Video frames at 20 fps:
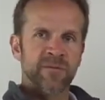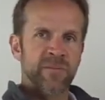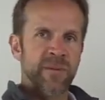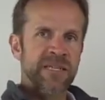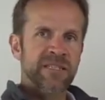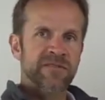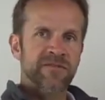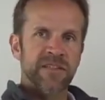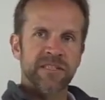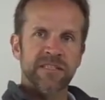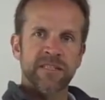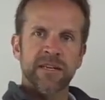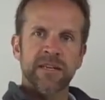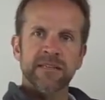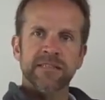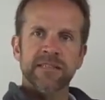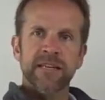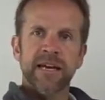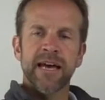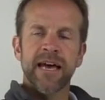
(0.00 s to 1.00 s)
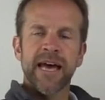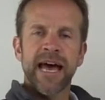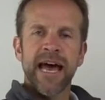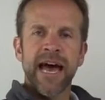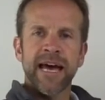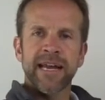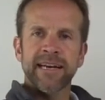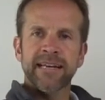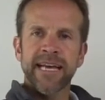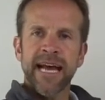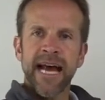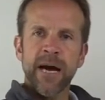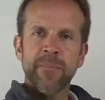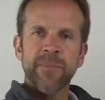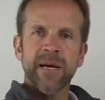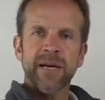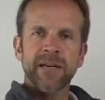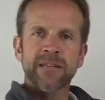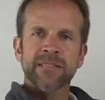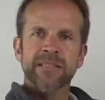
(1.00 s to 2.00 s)
Please visit us at
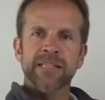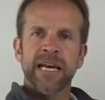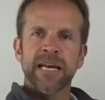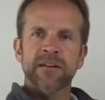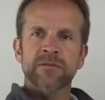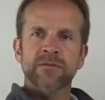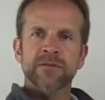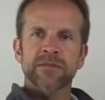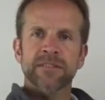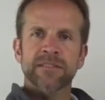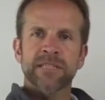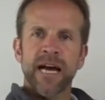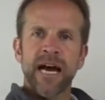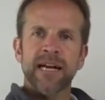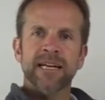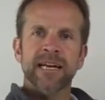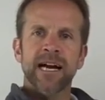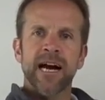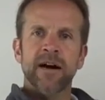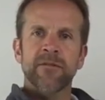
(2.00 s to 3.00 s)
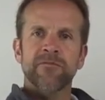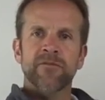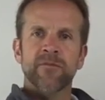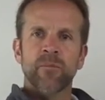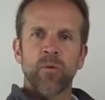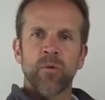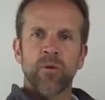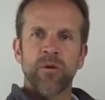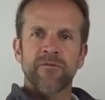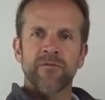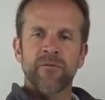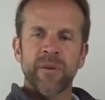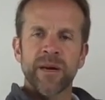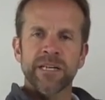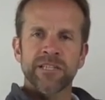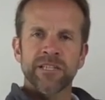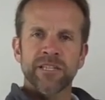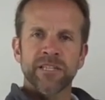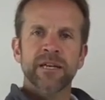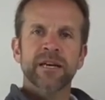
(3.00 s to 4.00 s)
capexsales.com for more
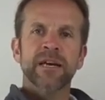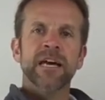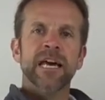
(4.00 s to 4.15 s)
information